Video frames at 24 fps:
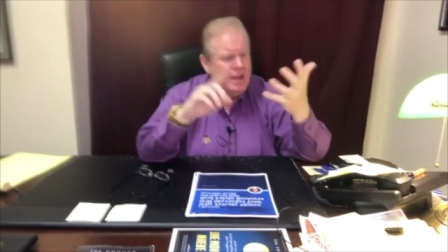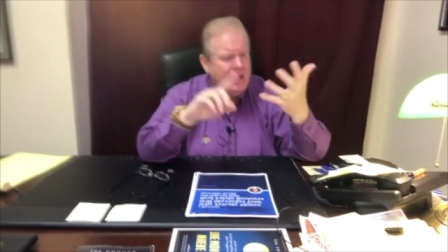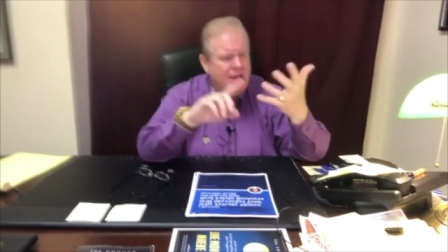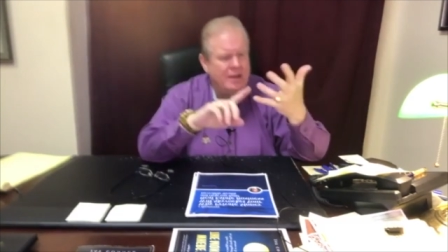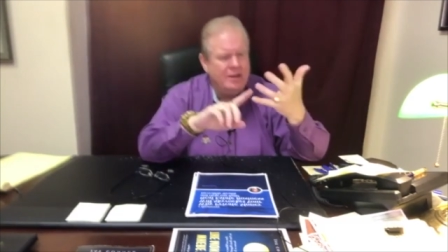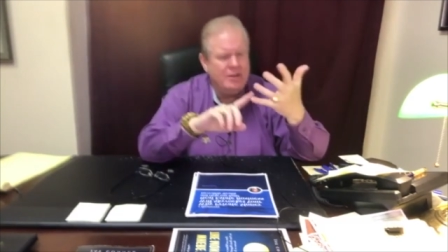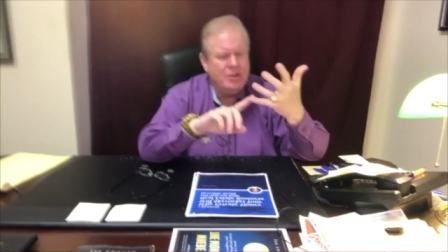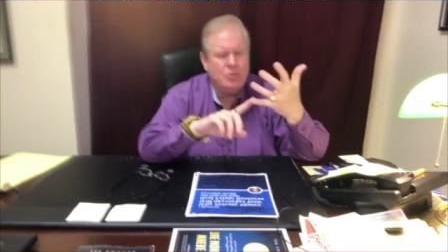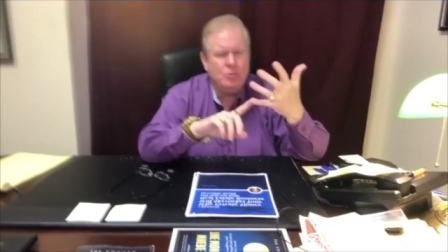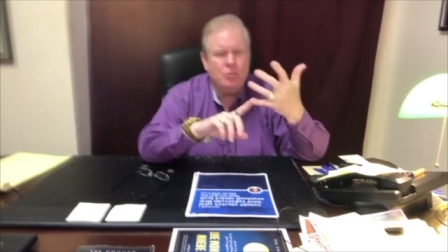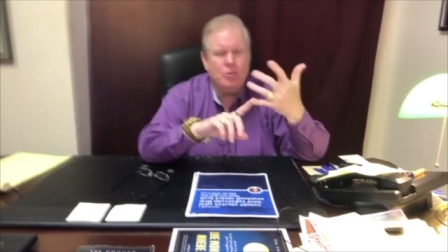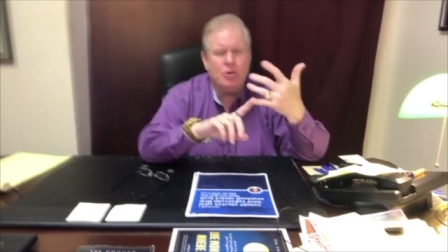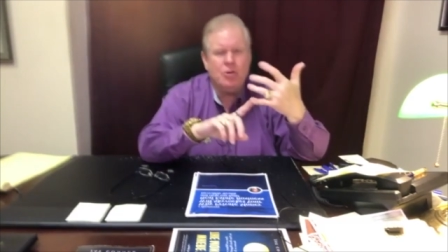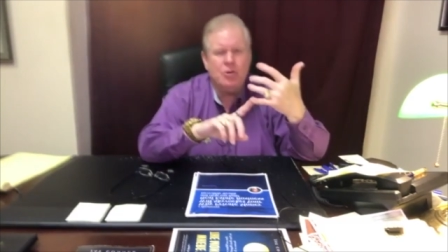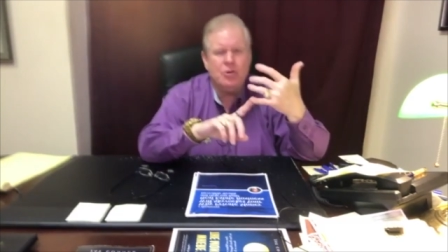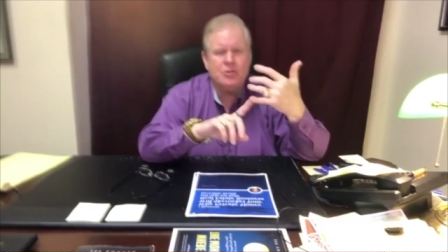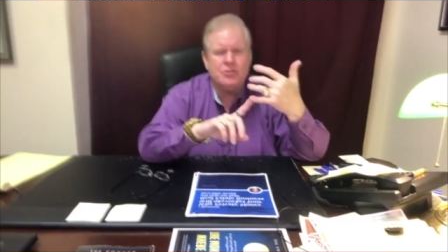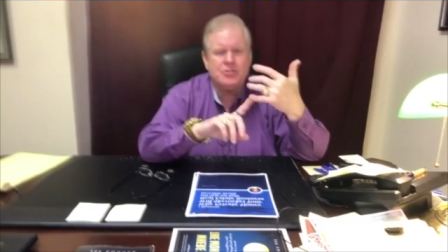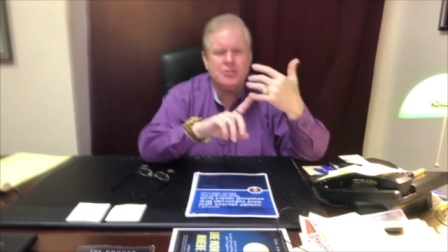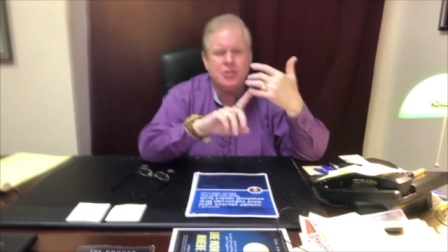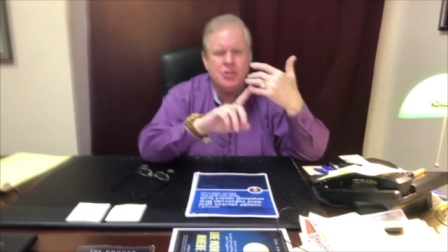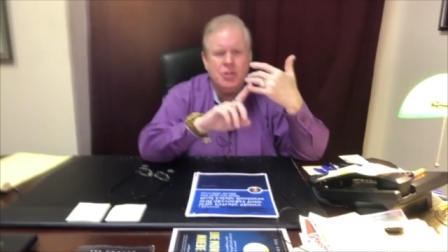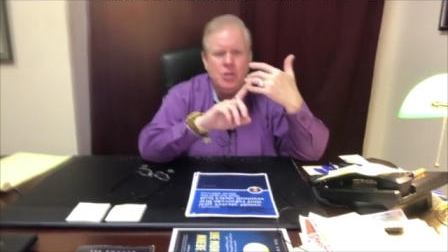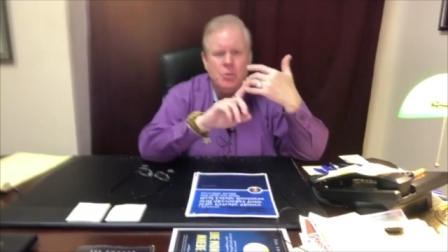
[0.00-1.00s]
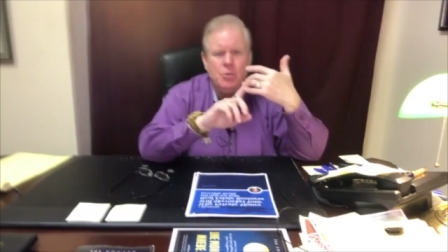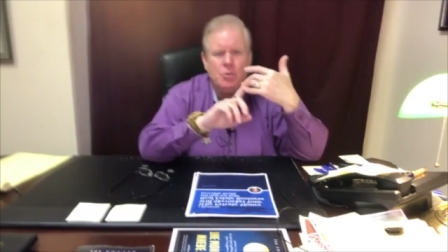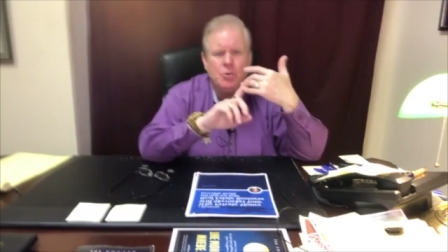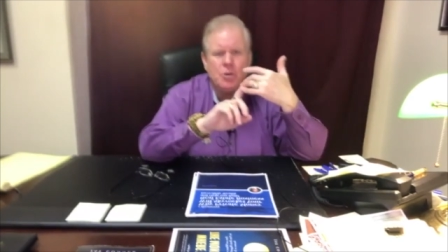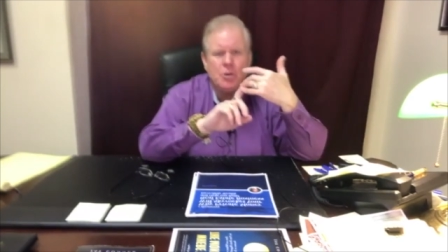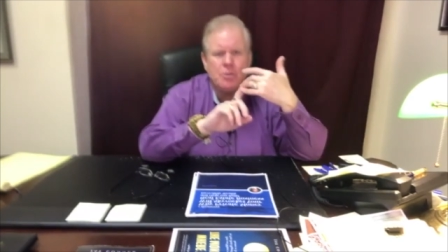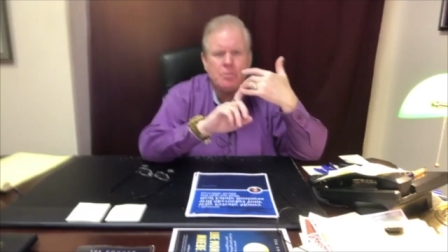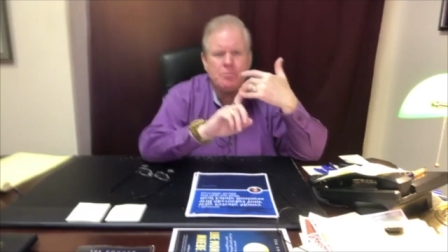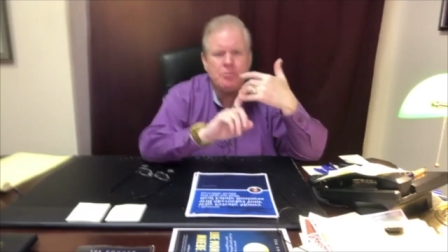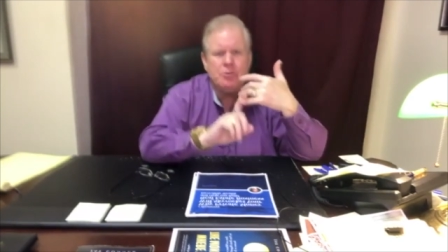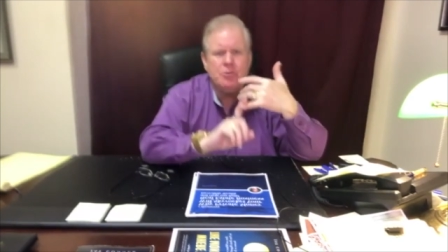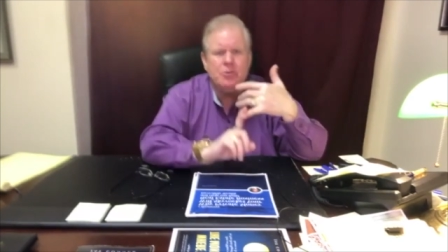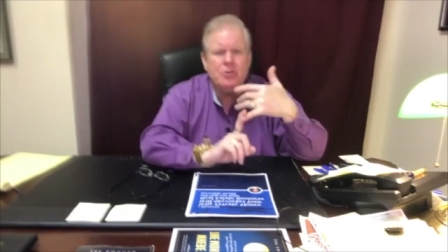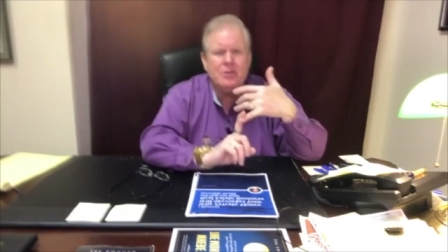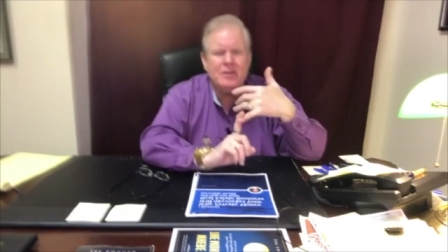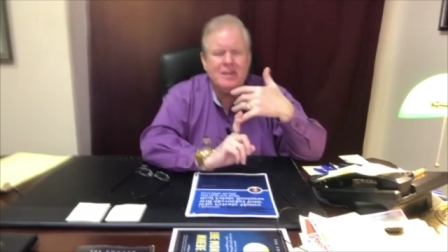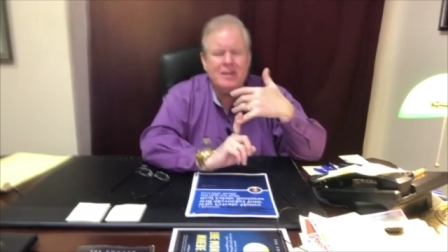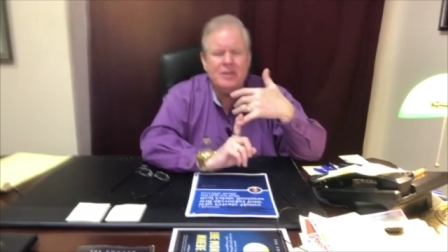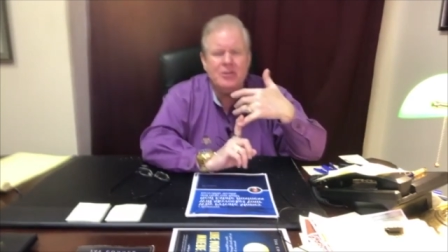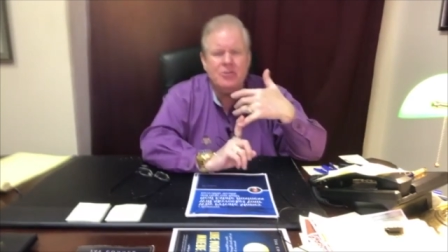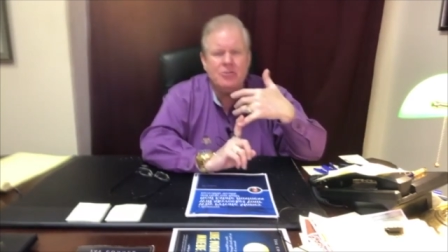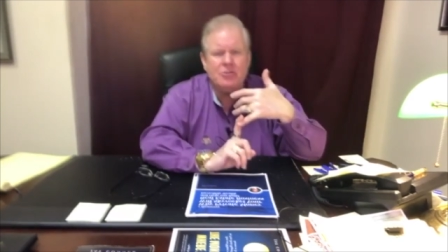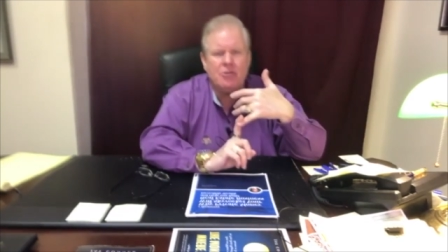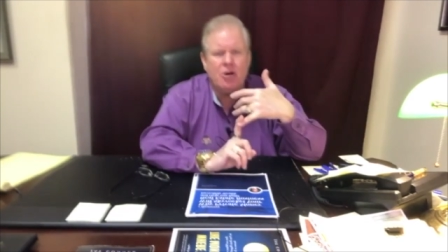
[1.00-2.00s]
In other words, you want to put
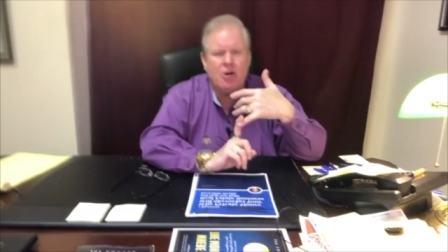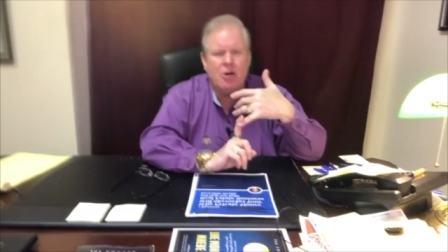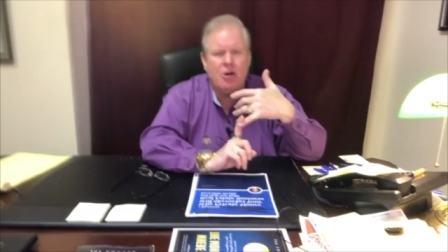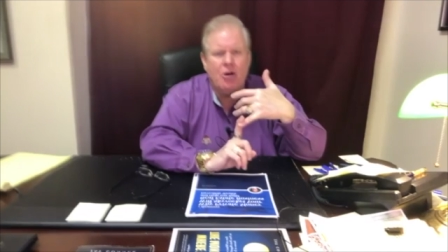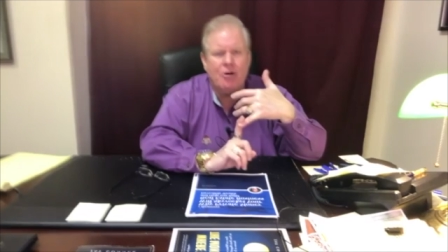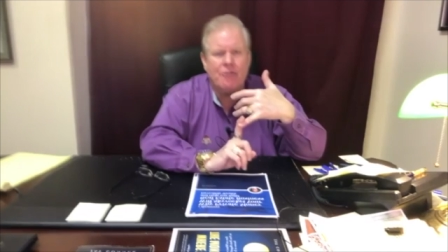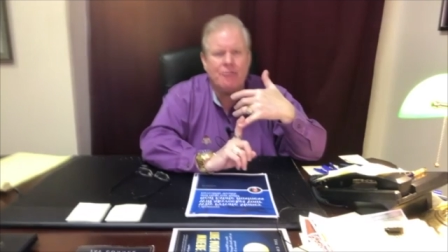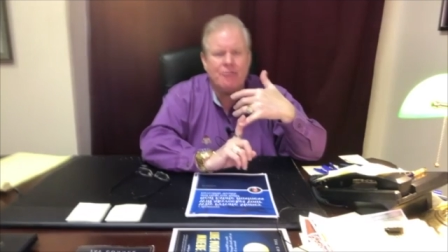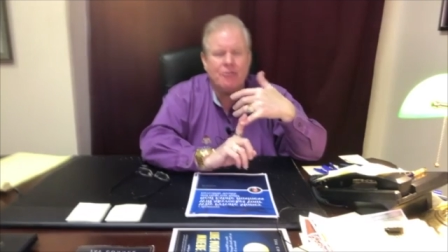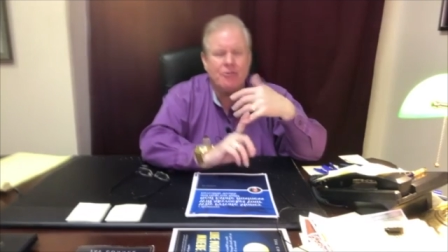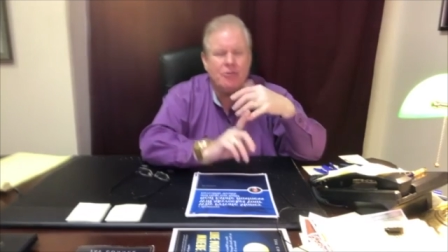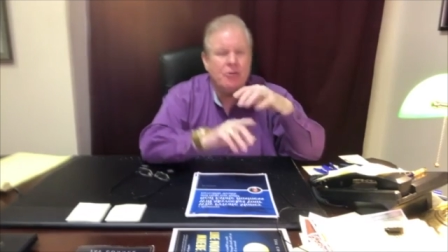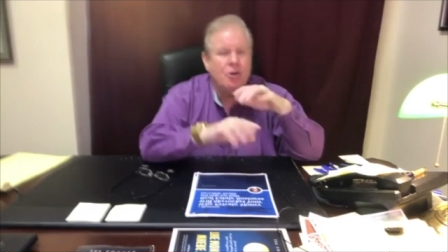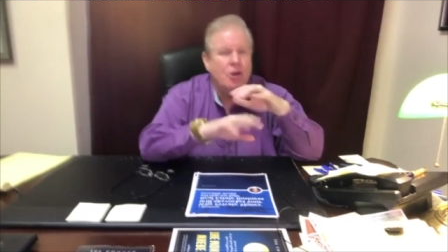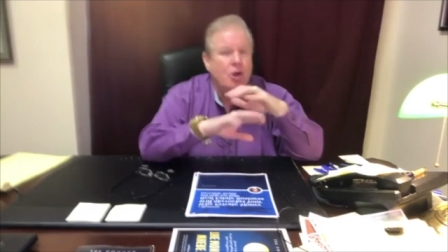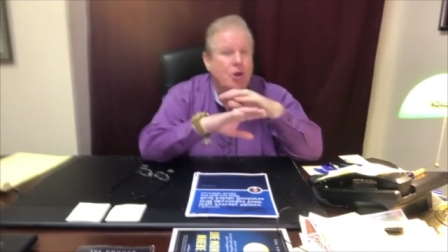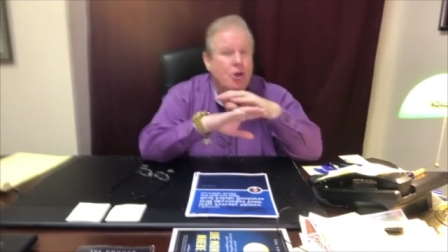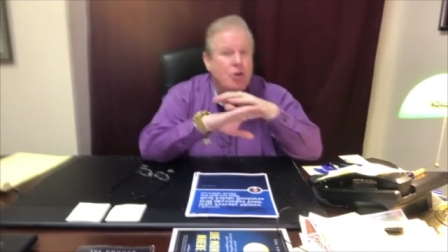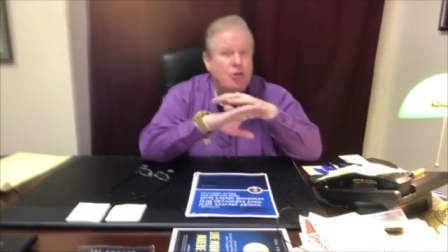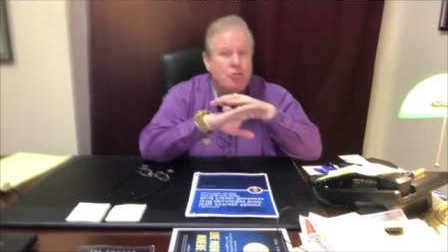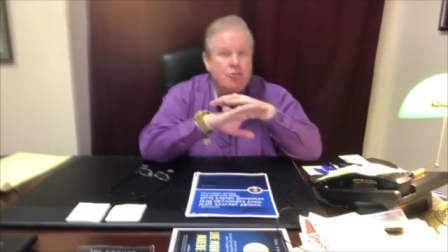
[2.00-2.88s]
in your offer